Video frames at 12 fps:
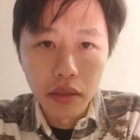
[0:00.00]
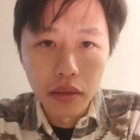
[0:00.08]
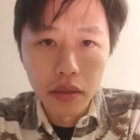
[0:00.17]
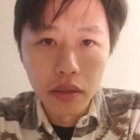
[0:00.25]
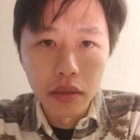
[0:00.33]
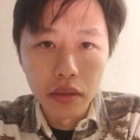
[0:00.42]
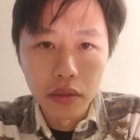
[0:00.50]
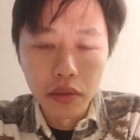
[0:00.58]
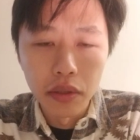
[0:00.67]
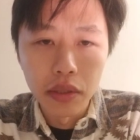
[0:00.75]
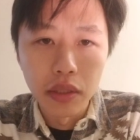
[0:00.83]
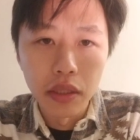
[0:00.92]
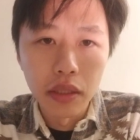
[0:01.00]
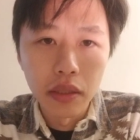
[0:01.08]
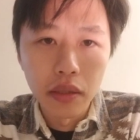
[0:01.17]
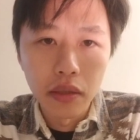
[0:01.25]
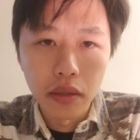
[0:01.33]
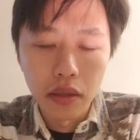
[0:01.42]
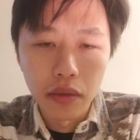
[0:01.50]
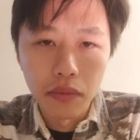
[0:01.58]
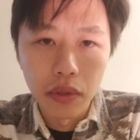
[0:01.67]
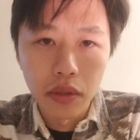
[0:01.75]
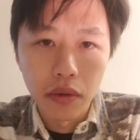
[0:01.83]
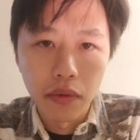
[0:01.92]
the USD
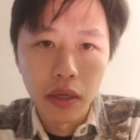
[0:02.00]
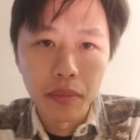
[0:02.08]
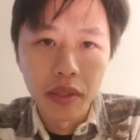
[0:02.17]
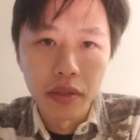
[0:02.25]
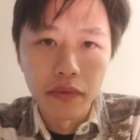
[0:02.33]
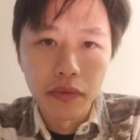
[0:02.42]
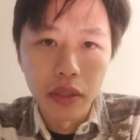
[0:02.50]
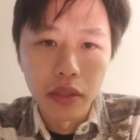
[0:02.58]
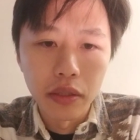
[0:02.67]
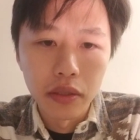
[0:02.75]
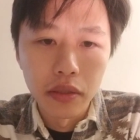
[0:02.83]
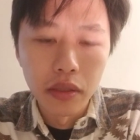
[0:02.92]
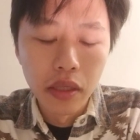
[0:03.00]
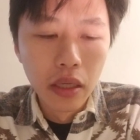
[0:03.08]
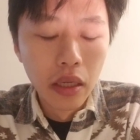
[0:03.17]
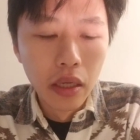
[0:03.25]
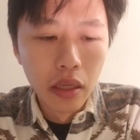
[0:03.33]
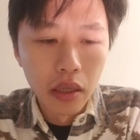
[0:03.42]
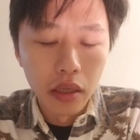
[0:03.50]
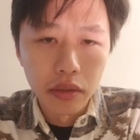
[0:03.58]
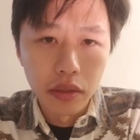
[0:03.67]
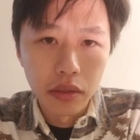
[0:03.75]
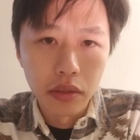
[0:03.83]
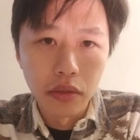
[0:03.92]
with our rampant inflation,
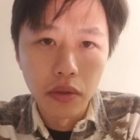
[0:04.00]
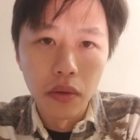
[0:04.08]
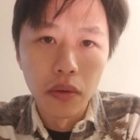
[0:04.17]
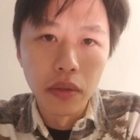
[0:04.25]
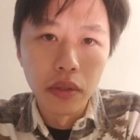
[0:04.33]
such as gold